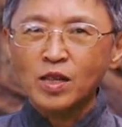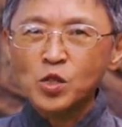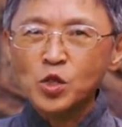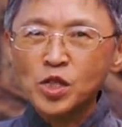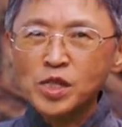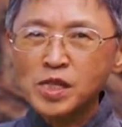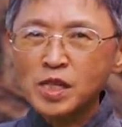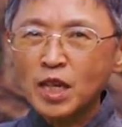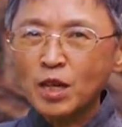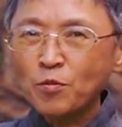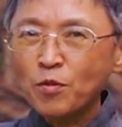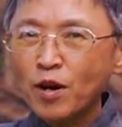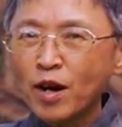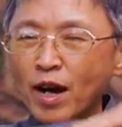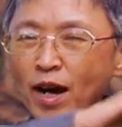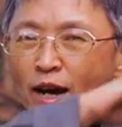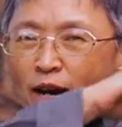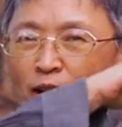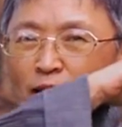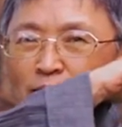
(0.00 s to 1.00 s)
Just keep our
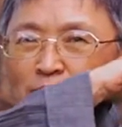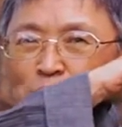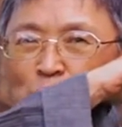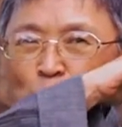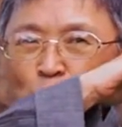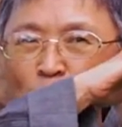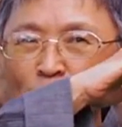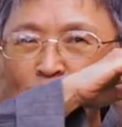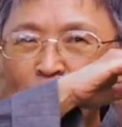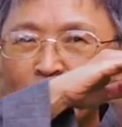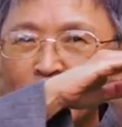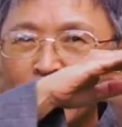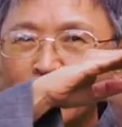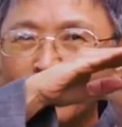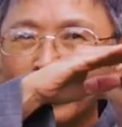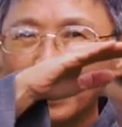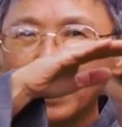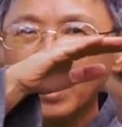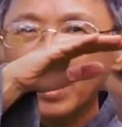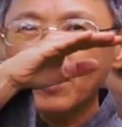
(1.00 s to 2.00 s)
eyes right at
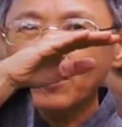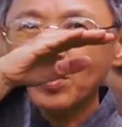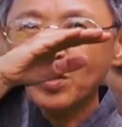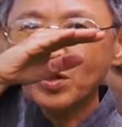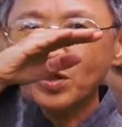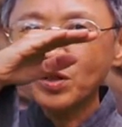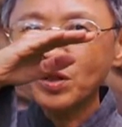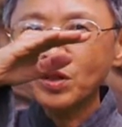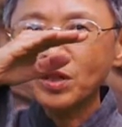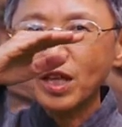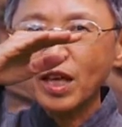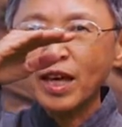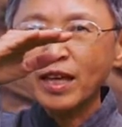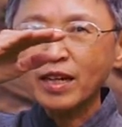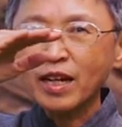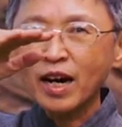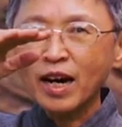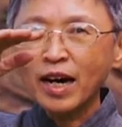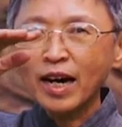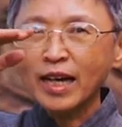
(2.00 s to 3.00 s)
the level, at
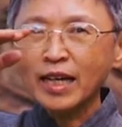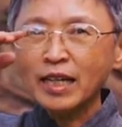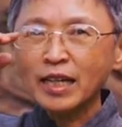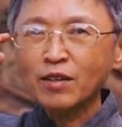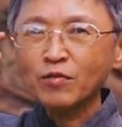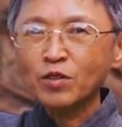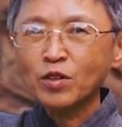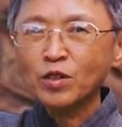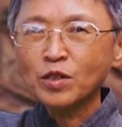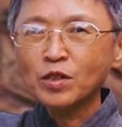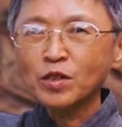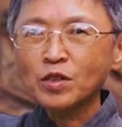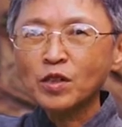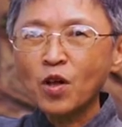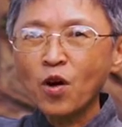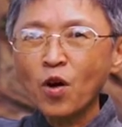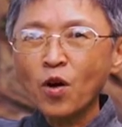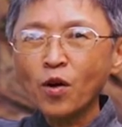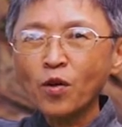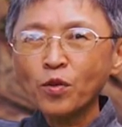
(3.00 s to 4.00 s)
eye level,
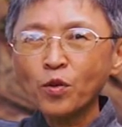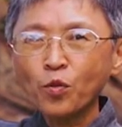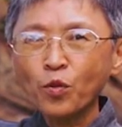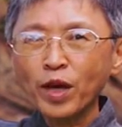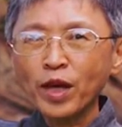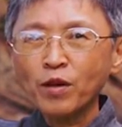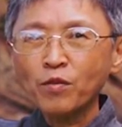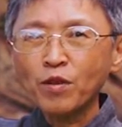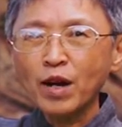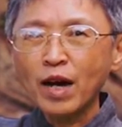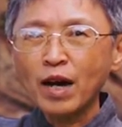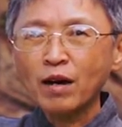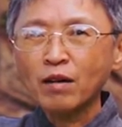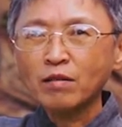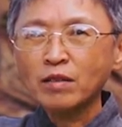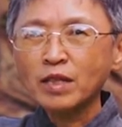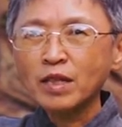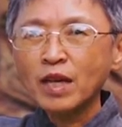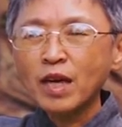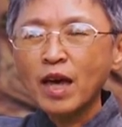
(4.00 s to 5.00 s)
all the way
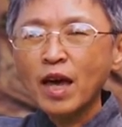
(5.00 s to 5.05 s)
around.